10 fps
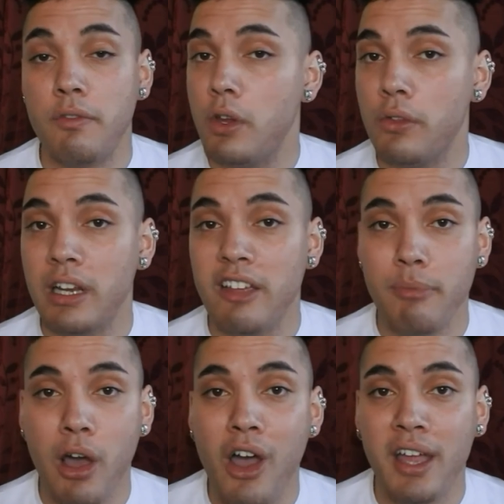review on the
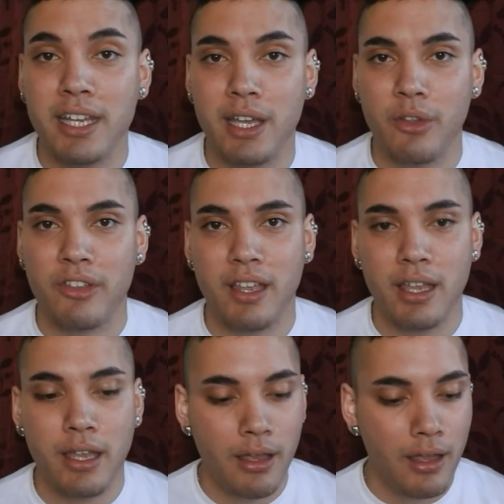Left Behind
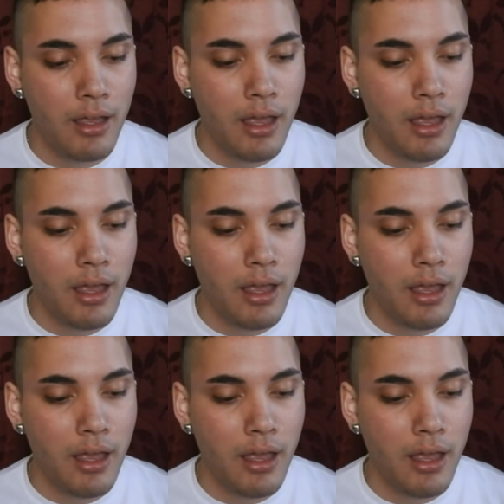DLC,